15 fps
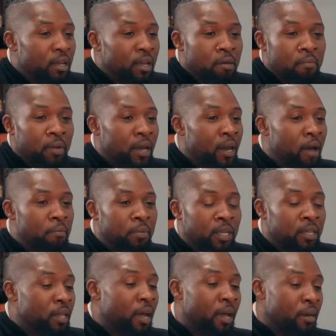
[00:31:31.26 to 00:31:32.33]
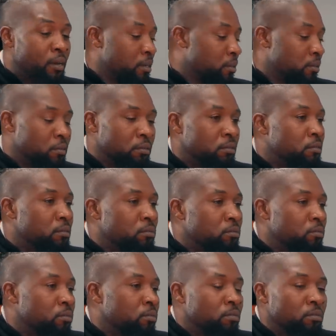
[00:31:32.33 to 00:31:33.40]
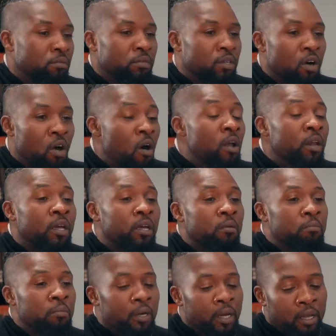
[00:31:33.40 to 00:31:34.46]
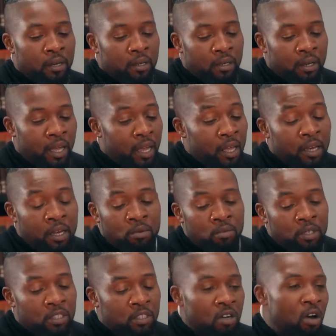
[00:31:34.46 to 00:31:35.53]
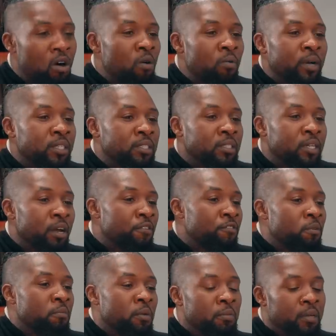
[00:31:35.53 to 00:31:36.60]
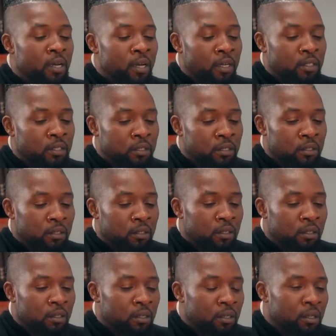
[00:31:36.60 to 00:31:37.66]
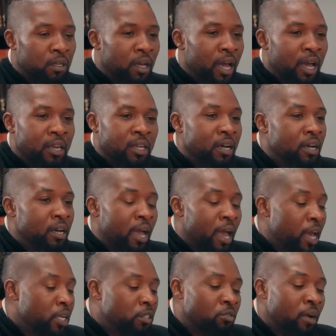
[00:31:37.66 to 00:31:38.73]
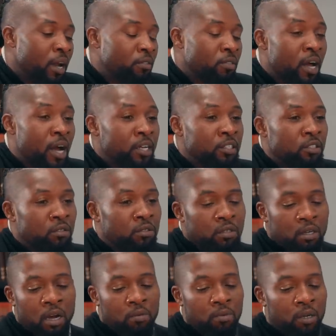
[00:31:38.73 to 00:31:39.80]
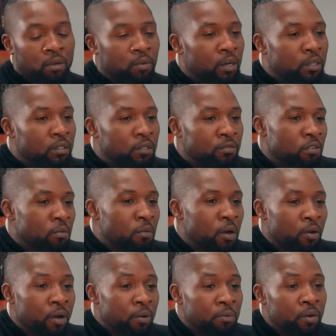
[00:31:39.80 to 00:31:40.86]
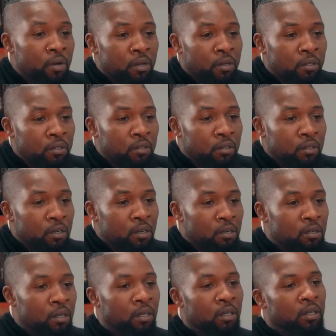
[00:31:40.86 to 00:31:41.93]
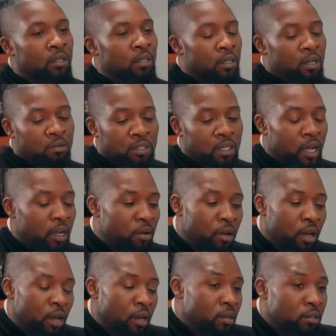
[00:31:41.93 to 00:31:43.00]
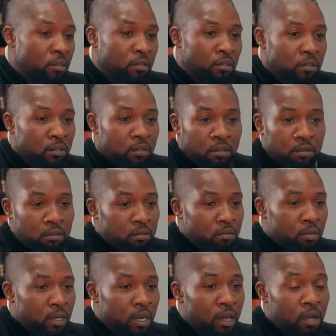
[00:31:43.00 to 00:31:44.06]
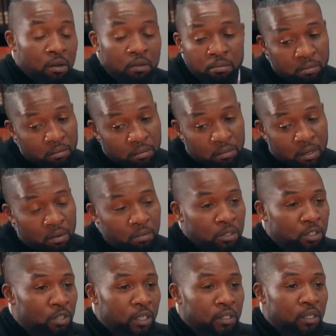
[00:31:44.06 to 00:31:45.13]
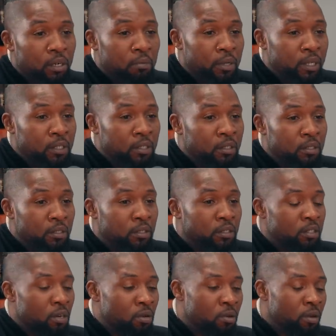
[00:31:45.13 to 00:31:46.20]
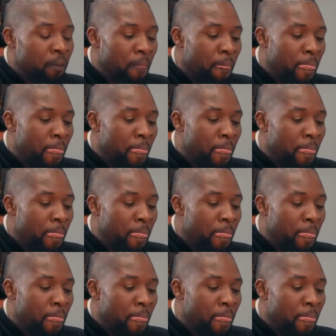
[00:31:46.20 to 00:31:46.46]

it may not be that calling, yeah. but healing was always there for me because at a young age, right after high school, I went and worked for my grandpa. Mm. You know, he was like, okay, you, we need help. I went straight to the business. So